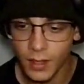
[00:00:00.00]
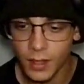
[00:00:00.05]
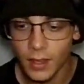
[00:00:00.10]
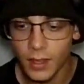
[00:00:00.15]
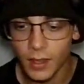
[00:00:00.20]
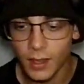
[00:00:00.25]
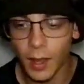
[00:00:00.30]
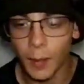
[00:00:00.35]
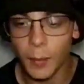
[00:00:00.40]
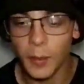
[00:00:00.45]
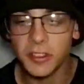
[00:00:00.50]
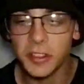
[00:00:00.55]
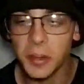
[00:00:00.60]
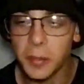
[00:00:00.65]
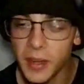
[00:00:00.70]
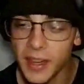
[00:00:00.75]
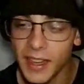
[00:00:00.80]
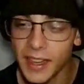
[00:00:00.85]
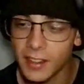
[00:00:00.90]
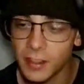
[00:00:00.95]
Nah, but
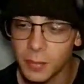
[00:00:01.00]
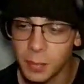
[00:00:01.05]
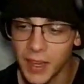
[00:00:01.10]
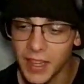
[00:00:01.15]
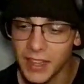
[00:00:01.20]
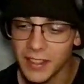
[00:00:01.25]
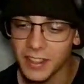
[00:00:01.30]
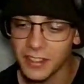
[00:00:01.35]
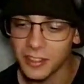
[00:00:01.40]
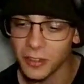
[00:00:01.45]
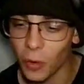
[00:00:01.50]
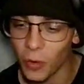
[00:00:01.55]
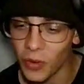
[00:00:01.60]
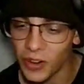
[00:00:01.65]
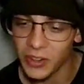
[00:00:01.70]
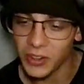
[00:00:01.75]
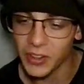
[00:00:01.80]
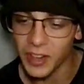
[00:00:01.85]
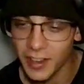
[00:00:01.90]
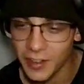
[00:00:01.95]
somebody explain this
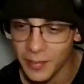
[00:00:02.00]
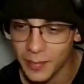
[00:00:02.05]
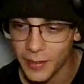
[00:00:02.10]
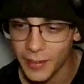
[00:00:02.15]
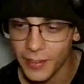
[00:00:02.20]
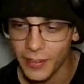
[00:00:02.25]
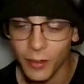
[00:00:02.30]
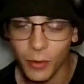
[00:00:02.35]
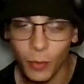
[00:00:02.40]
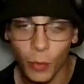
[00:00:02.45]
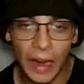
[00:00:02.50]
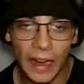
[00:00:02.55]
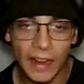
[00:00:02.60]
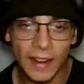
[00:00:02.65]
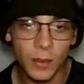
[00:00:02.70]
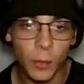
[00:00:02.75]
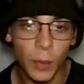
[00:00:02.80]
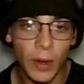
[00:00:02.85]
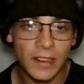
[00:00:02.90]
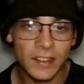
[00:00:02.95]
oiled up. Why
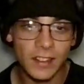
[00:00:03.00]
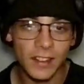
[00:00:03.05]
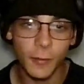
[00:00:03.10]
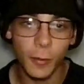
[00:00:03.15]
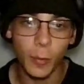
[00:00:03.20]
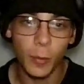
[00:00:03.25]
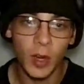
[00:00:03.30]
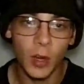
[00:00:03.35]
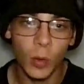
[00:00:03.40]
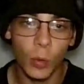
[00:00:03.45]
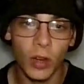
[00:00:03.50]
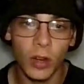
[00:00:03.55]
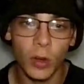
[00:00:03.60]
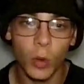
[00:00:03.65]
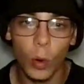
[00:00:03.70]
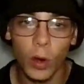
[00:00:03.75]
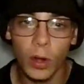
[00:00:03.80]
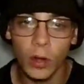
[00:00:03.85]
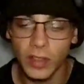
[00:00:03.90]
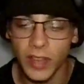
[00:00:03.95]
does everybody want to
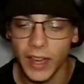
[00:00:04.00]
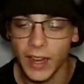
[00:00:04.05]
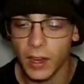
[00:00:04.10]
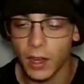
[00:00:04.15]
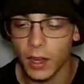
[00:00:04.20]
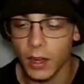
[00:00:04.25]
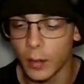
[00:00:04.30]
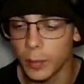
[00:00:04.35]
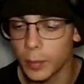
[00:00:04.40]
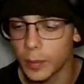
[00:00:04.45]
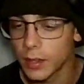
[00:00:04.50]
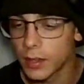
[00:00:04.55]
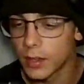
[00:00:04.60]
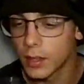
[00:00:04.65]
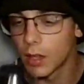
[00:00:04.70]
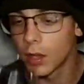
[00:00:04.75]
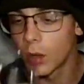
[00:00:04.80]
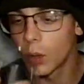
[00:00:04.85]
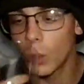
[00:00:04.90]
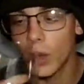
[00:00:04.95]
oil Dana up?
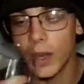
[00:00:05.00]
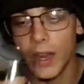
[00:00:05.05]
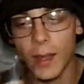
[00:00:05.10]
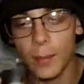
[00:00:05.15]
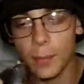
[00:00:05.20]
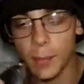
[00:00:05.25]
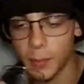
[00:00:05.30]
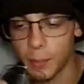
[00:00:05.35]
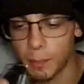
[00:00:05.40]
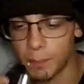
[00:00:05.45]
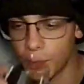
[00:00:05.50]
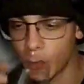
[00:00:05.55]
What happened?